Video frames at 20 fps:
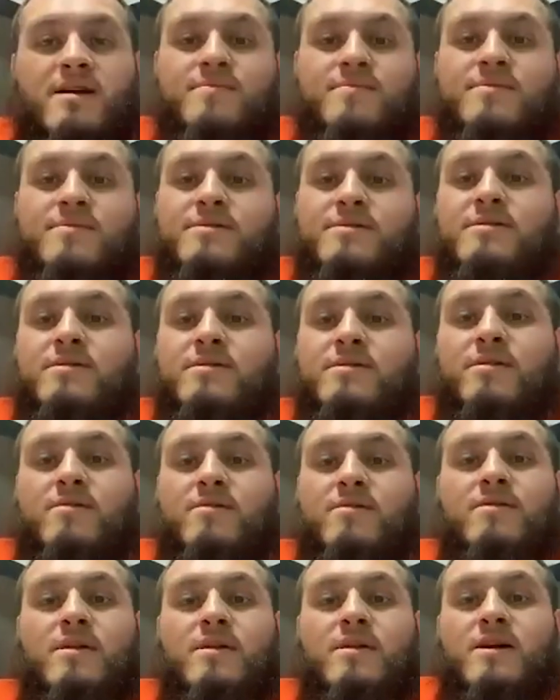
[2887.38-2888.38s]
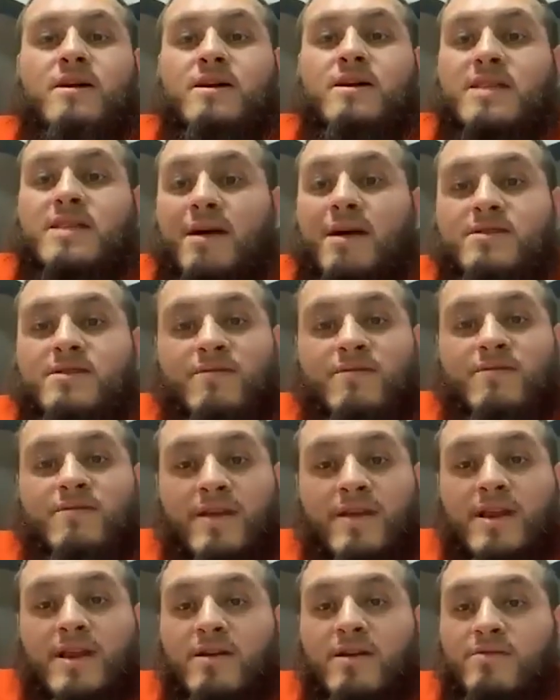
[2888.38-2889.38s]
you know, 1,000
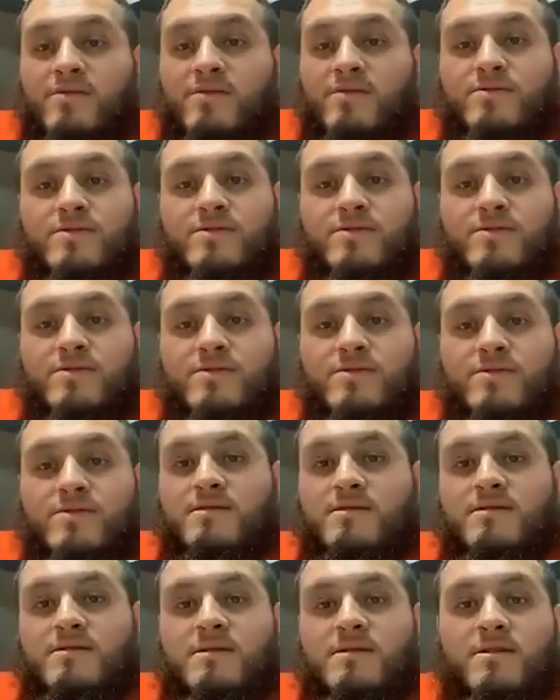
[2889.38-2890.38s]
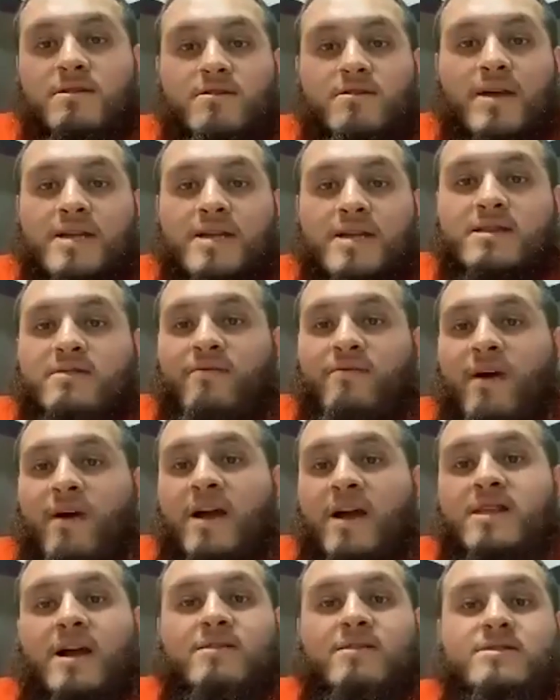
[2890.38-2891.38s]
videos, you know, that's
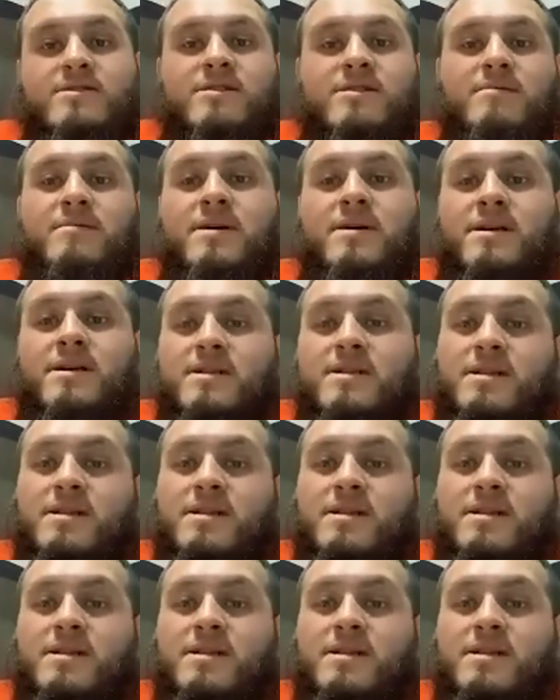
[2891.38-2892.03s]
5,000 a month.